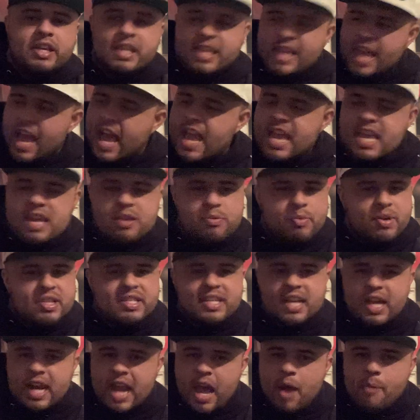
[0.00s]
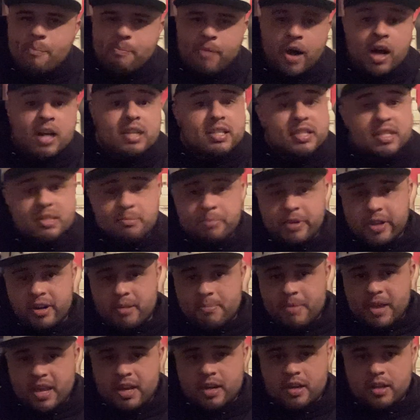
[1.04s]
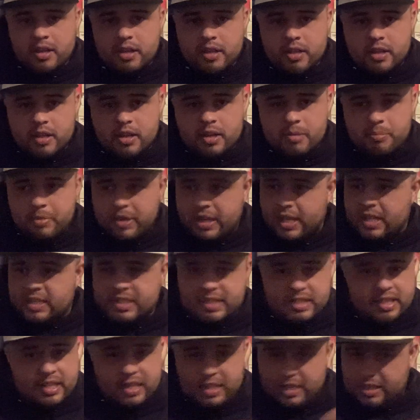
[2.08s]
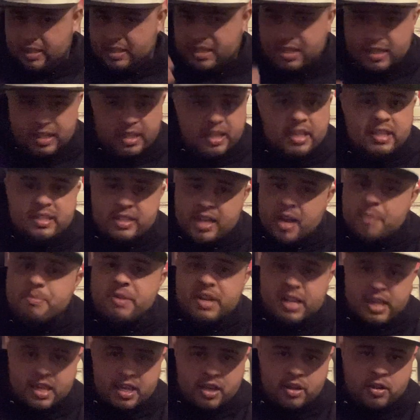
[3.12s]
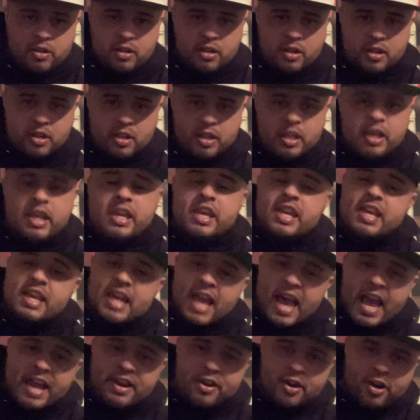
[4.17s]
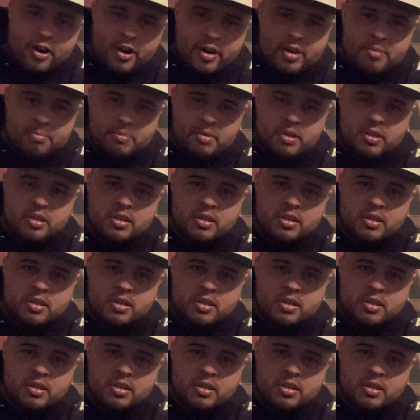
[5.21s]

Yeah, he wasn't going to outbox this bigger man because he's coming to kill. He had to hurt him.